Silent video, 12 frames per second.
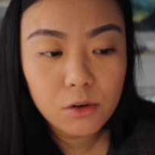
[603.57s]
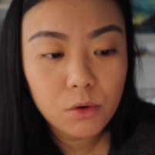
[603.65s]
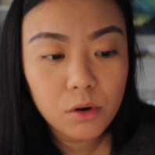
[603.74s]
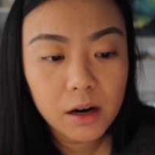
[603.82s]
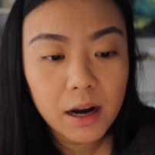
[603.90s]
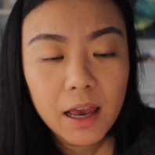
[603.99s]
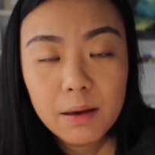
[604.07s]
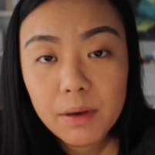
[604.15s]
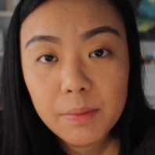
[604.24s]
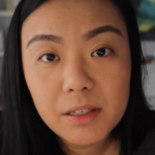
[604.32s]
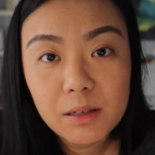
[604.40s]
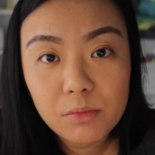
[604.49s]
or
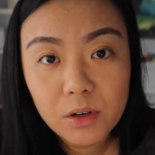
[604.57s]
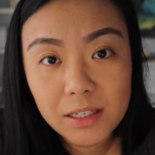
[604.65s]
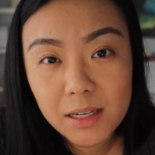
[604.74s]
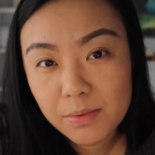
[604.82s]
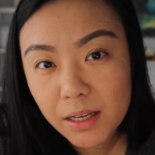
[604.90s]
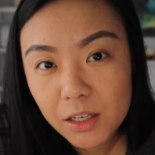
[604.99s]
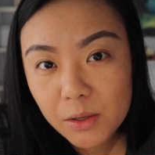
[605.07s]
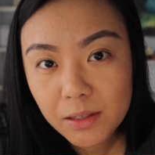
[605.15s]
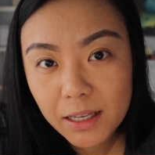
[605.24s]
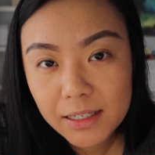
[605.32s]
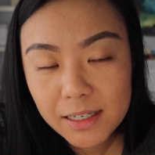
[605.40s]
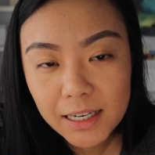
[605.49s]
maybe some more tips that you would
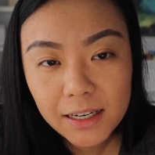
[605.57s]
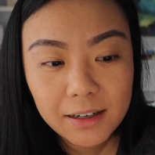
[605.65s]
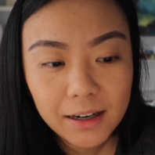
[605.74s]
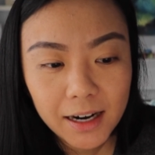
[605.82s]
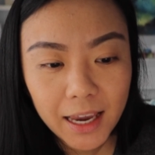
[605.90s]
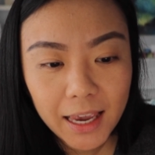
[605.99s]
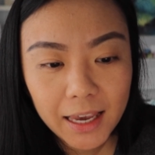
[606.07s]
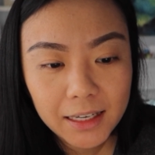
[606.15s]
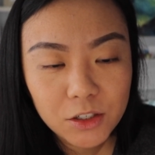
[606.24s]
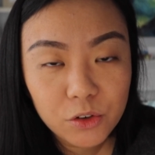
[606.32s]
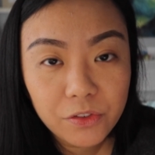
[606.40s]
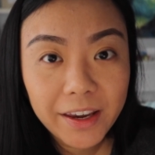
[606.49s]
like to hear.
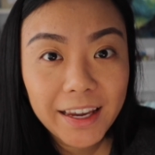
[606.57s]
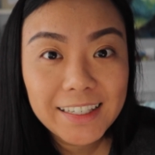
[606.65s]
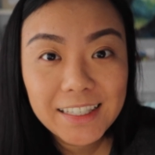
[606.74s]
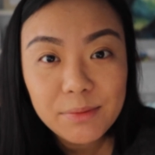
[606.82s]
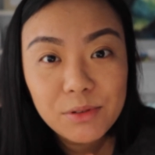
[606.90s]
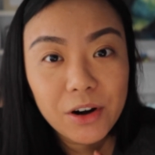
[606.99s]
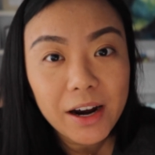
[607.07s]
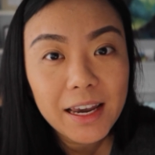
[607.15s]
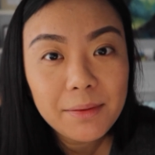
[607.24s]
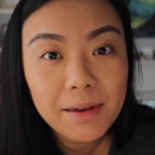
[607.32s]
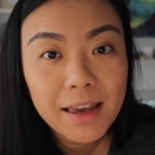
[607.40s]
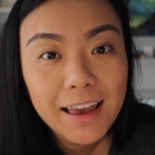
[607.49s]
And don't forget to
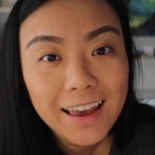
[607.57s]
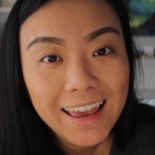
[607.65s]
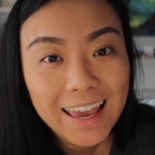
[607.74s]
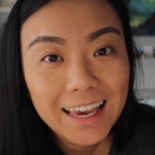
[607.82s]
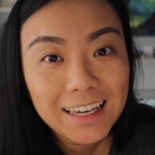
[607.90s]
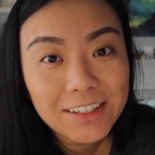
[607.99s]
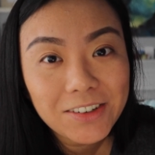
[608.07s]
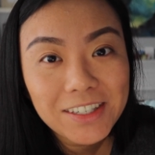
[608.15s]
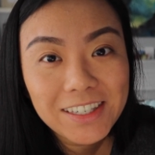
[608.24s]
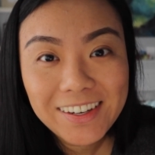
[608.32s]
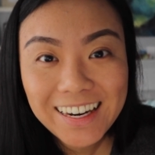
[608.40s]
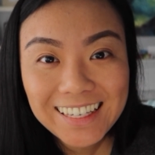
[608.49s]
subscribe, and I'll
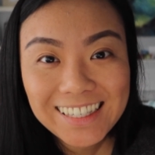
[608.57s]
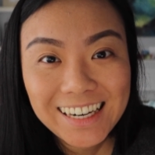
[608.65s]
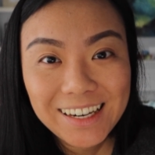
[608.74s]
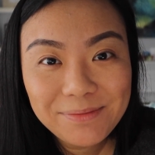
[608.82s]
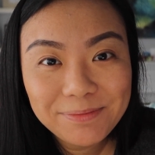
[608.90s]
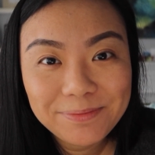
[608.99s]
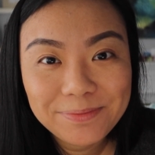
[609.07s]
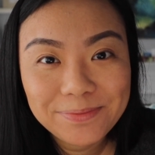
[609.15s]
see you next time.